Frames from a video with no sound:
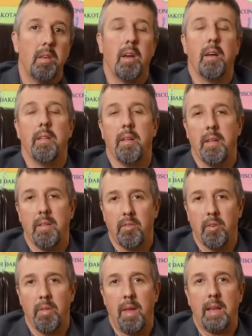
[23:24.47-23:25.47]
Yeah, and
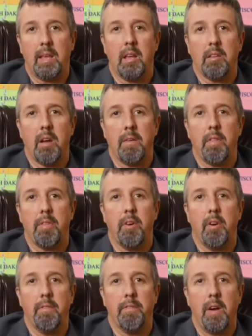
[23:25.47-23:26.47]
so that kicked off the
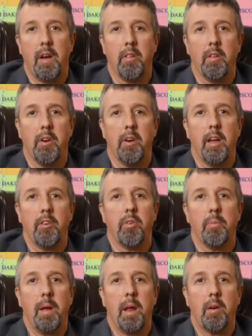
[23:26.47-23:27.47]
third and final
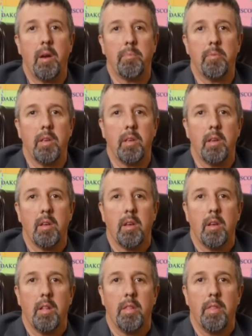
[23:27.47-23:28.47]
international bankruptcy,
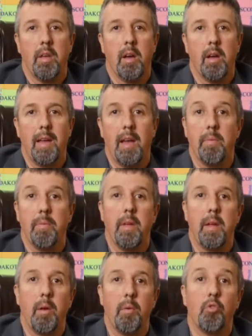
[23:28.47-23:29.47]
and
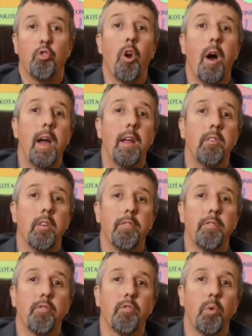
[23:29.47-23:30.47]
they tried to
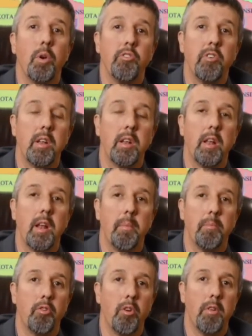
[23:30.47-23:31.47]
switch it, and
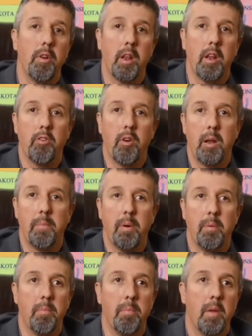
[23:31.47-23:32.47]
I'm sure they're going to try to
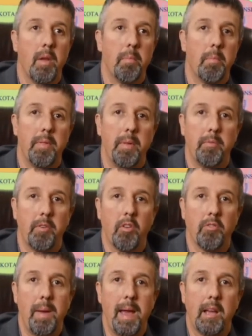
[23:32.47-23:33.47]
put
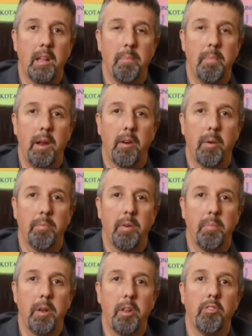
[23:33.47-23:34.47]
themselves back into
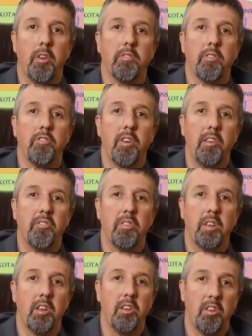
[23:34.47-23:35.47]
bankruptcy, but it doesn't change
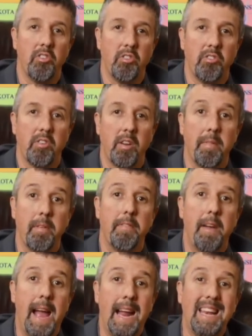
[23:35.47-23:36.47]
the conditions of the
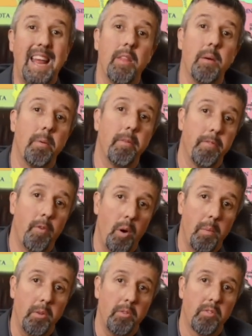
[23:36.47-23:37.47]
fact and the
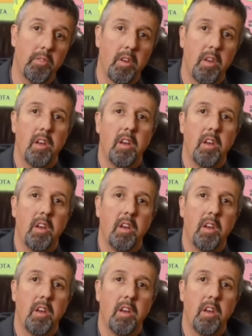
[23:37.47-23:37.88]
performance